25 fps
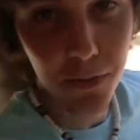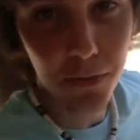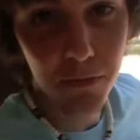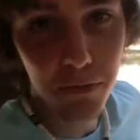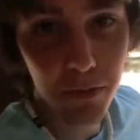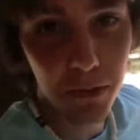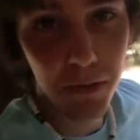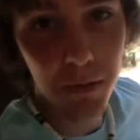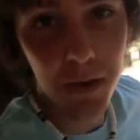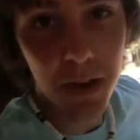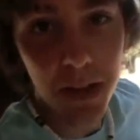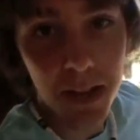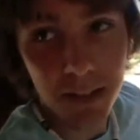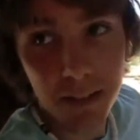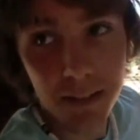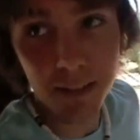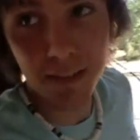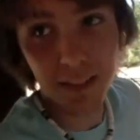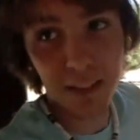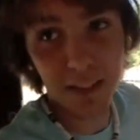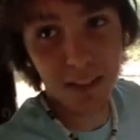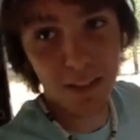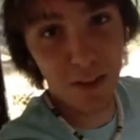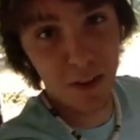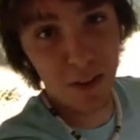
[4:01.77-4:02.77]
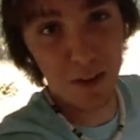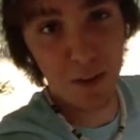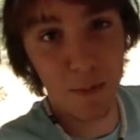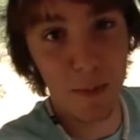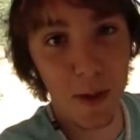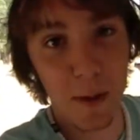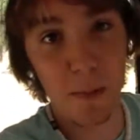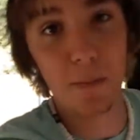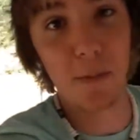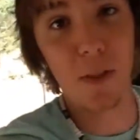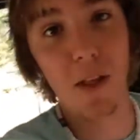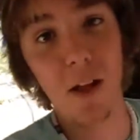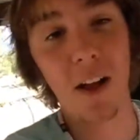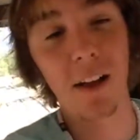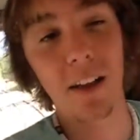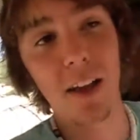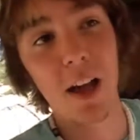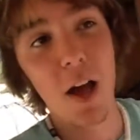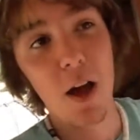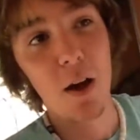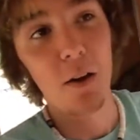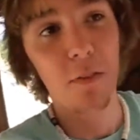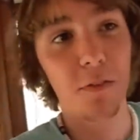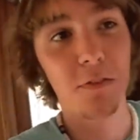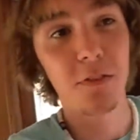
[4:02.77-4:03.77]
true since I started my blog.
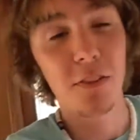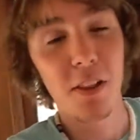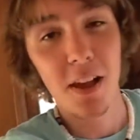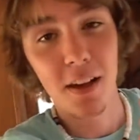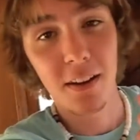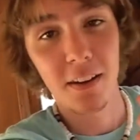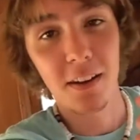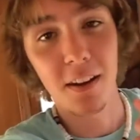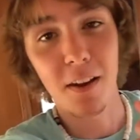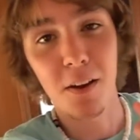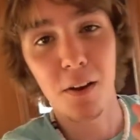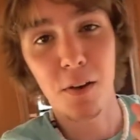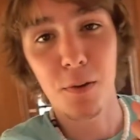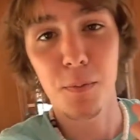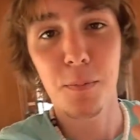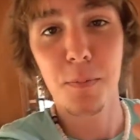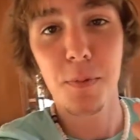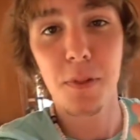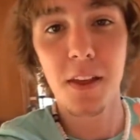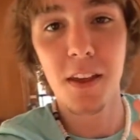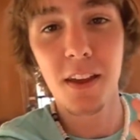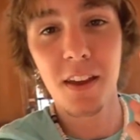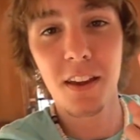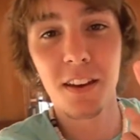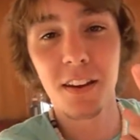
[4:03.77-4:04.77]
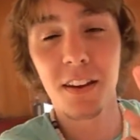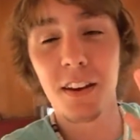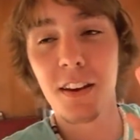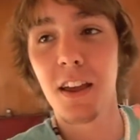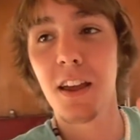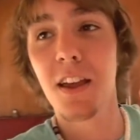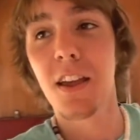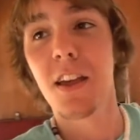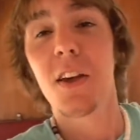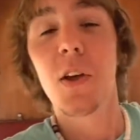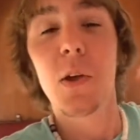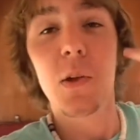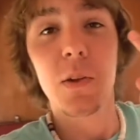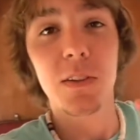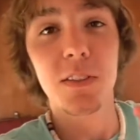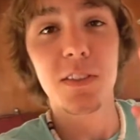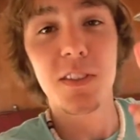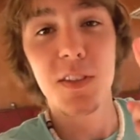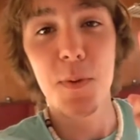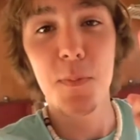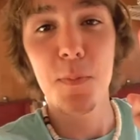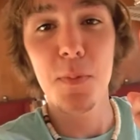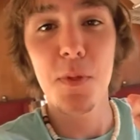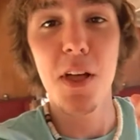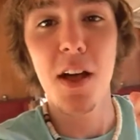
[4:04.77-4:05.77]
Flying an airplane, zip
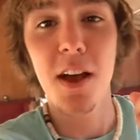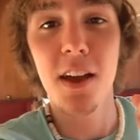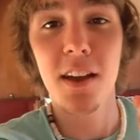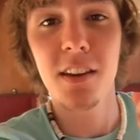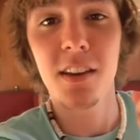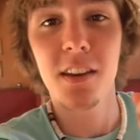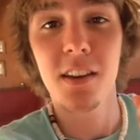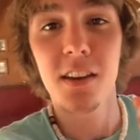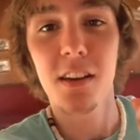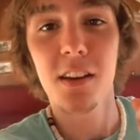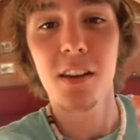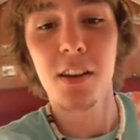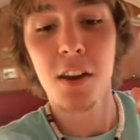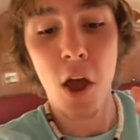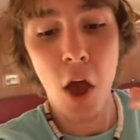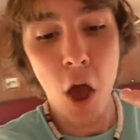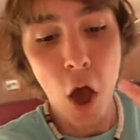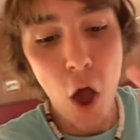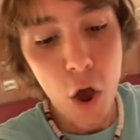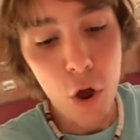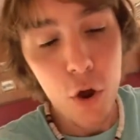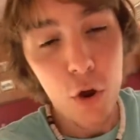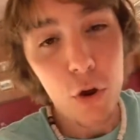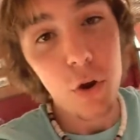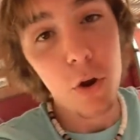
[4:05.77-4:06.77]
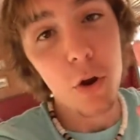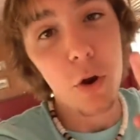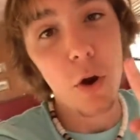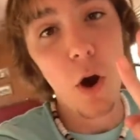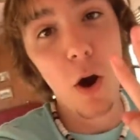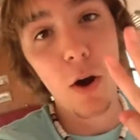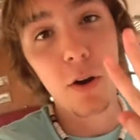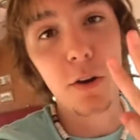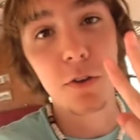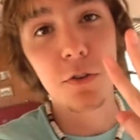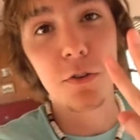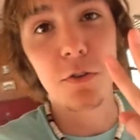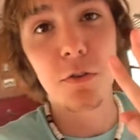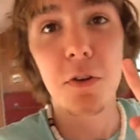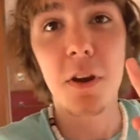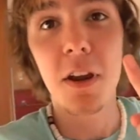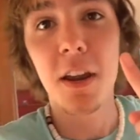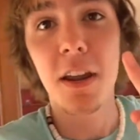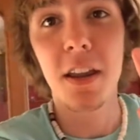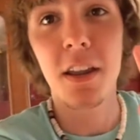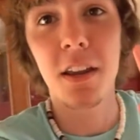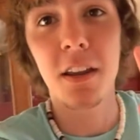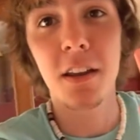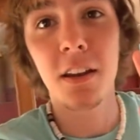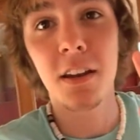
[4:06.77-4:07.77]
lining, on a
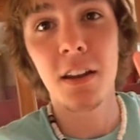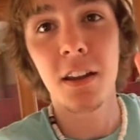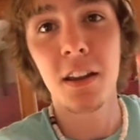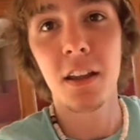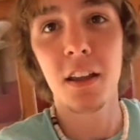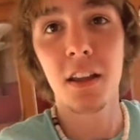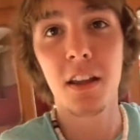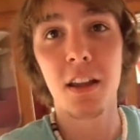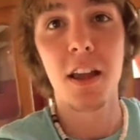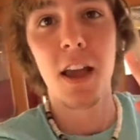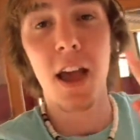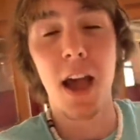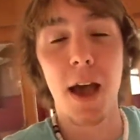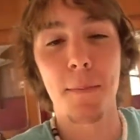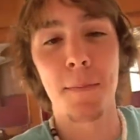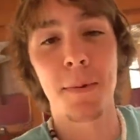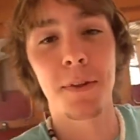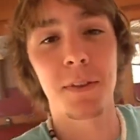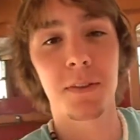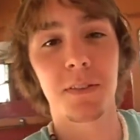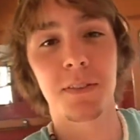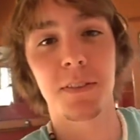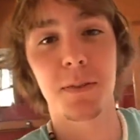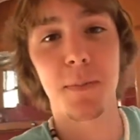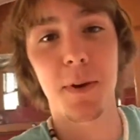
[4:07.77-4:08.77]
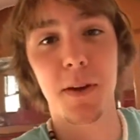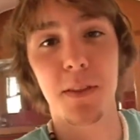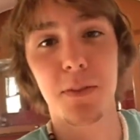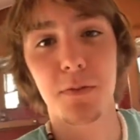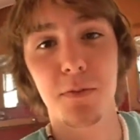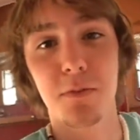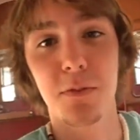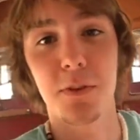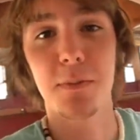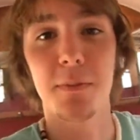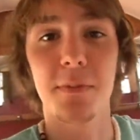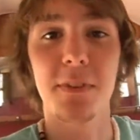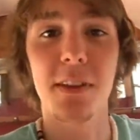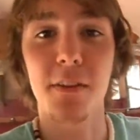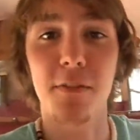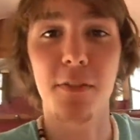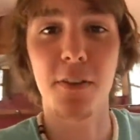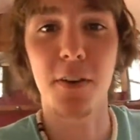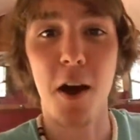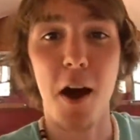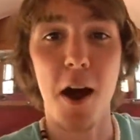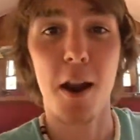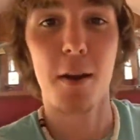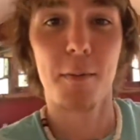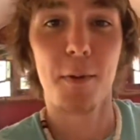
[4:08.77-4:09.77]
train. I bet there's some other dreams I
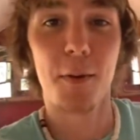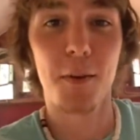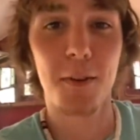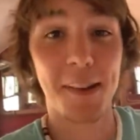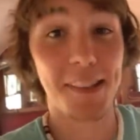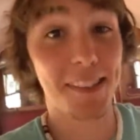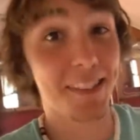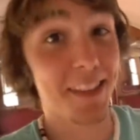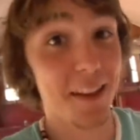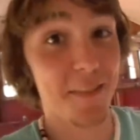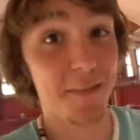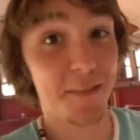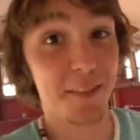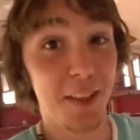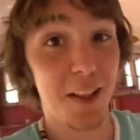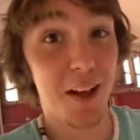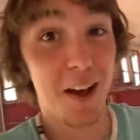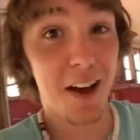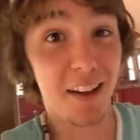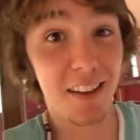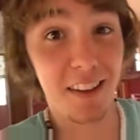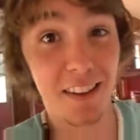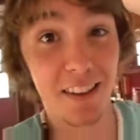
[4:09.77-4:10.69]
forgot about because I have a lot.